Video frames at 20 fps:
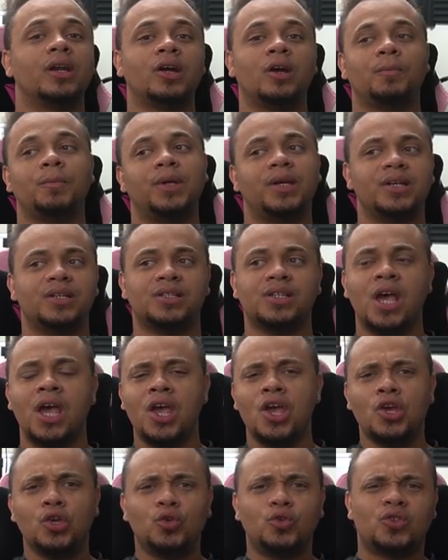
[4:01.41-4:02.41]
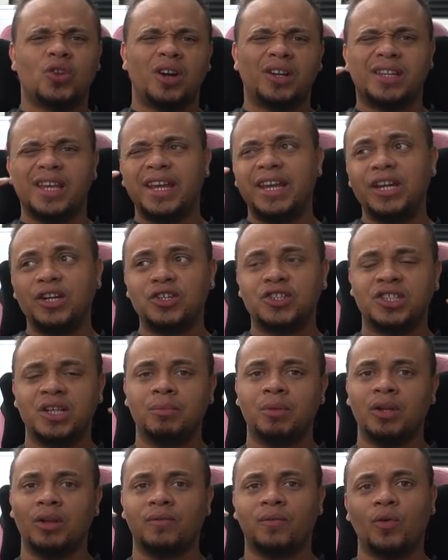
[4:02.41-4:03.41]
it up because you start to hear
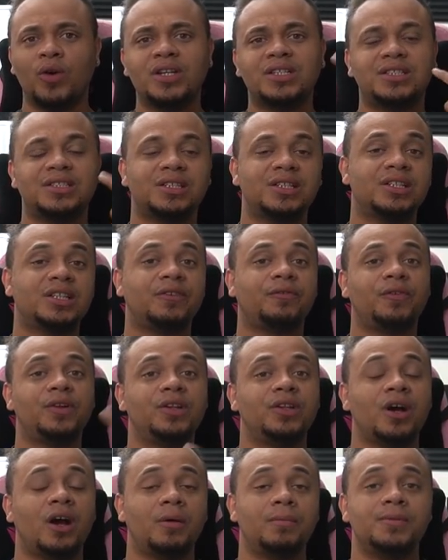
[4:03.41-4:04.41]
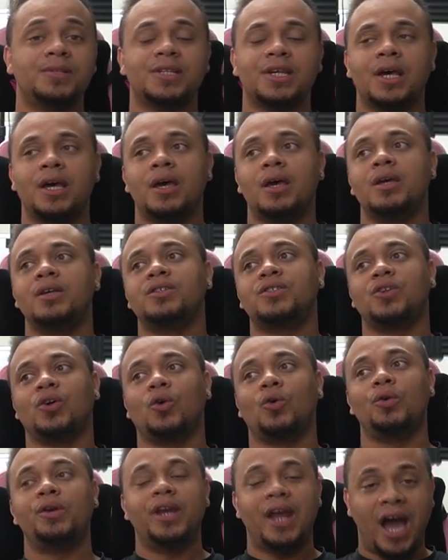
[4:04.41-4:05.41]
similar voices in different dubs.
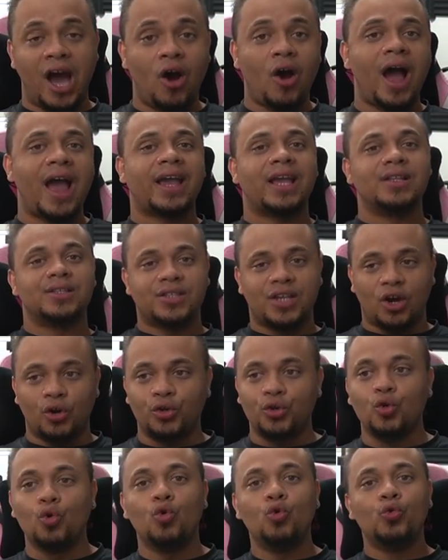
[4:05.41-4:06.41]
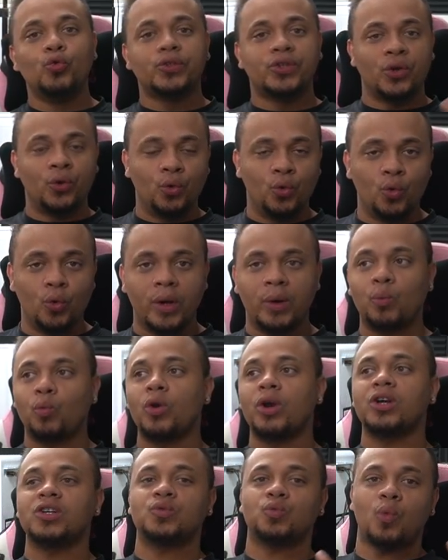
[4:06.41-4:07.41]
So now I can tell you who's who and
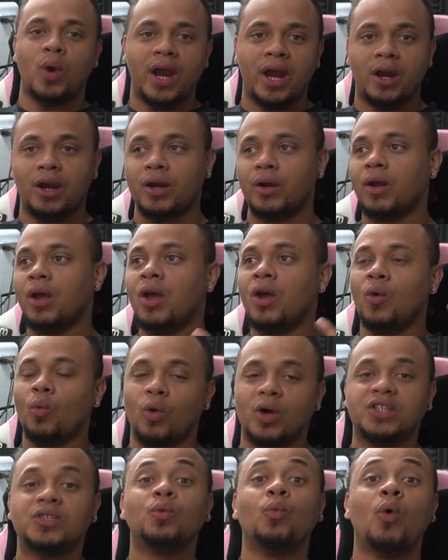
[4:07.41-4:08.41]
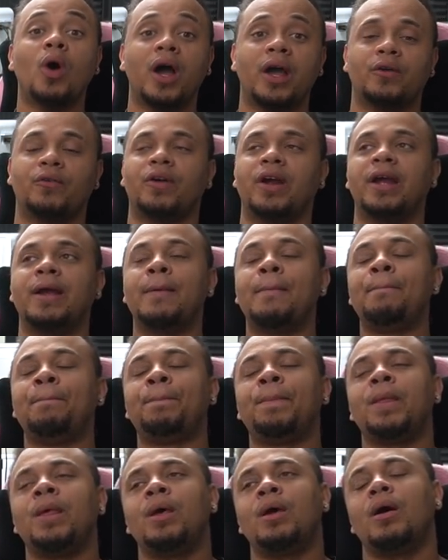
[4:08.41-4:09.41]
where's where and what's what, right?
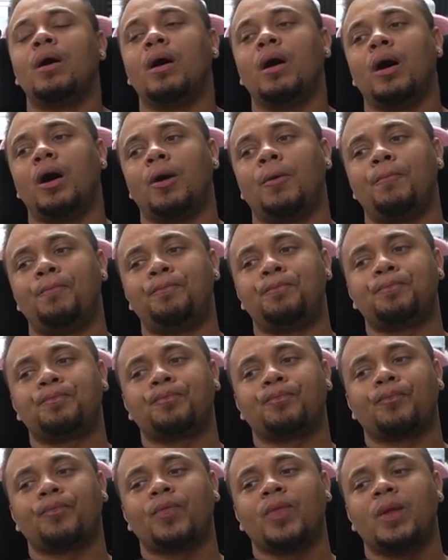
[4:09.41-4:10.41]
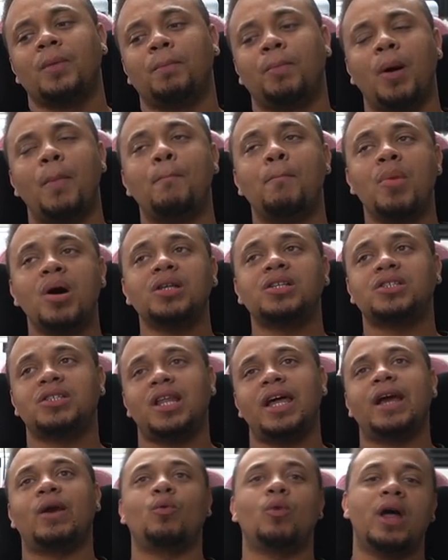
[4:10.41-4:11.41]
But much
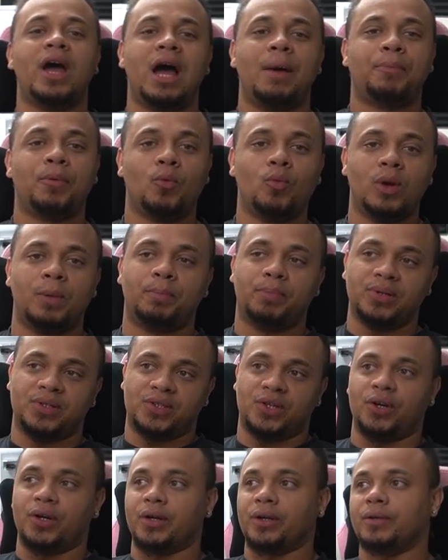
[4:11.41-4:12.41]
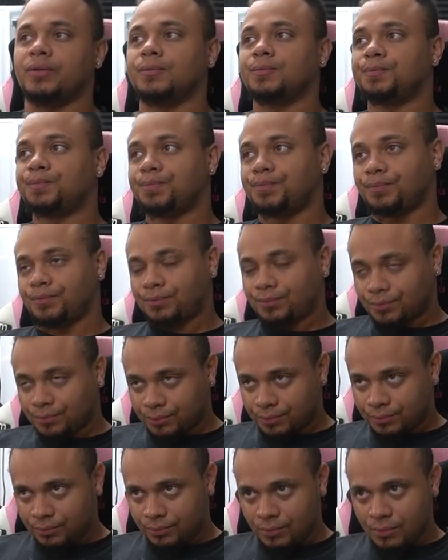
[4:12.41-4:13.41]
like what happened with Berserk,
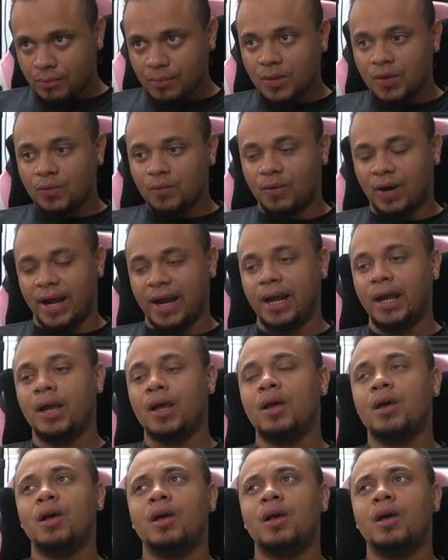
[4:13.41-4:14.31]
right?